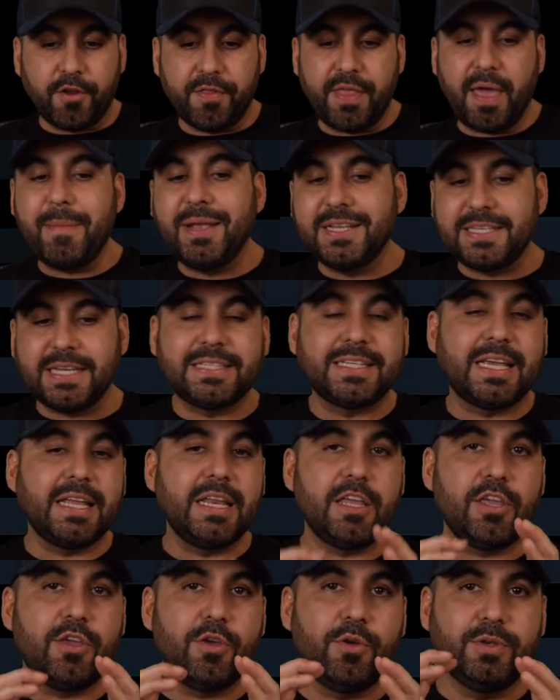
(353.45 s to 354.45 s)
That means that it's going to
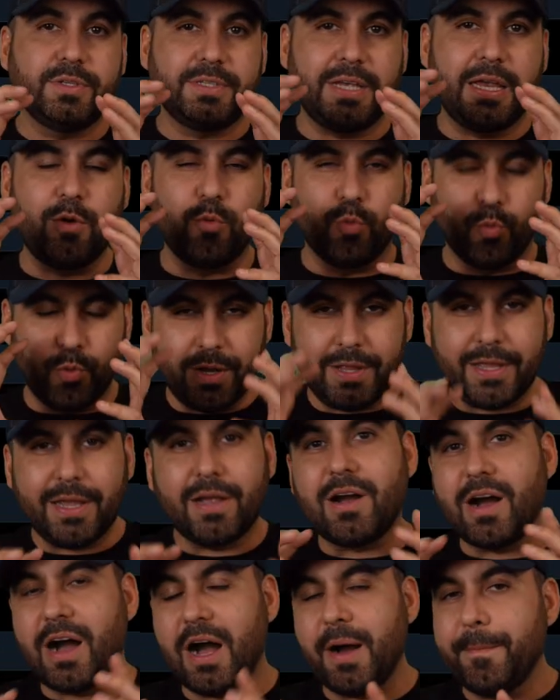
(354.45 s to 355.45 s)
use a really
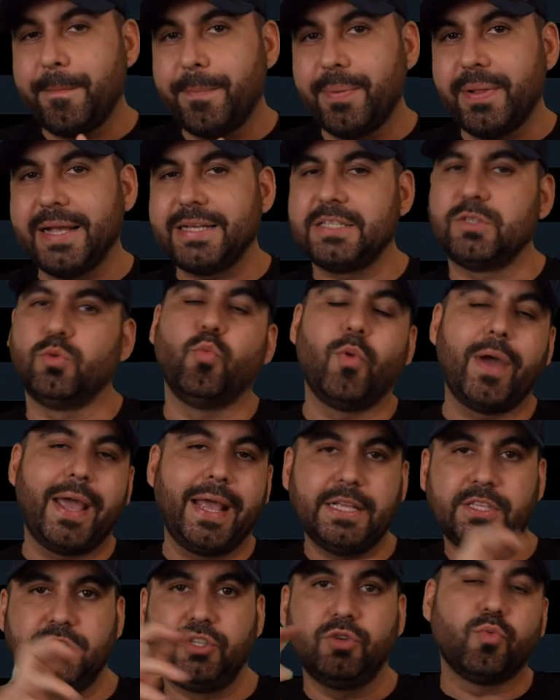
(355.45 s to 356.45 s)
complex way
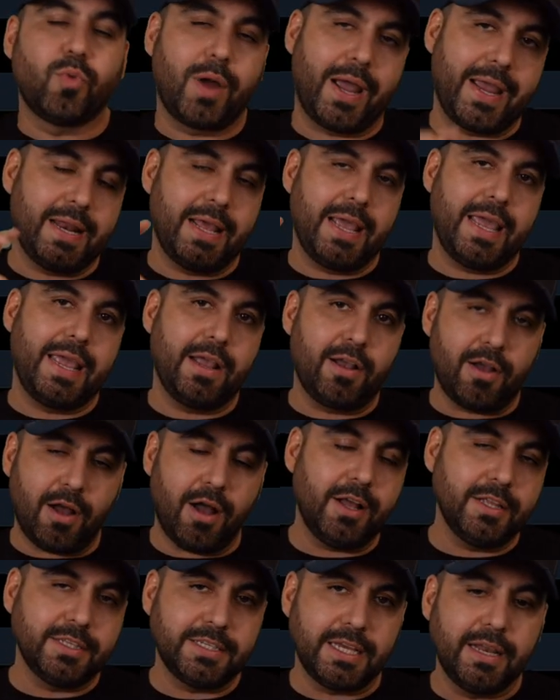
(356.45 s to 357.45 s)
to write a
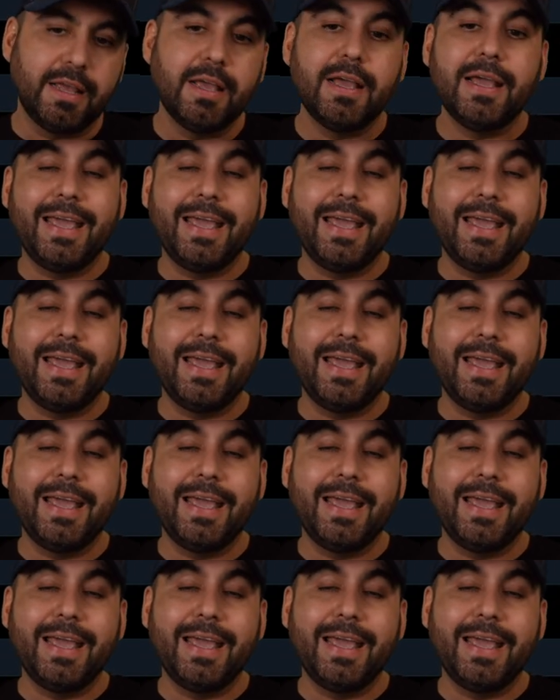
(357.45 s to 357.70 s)
content.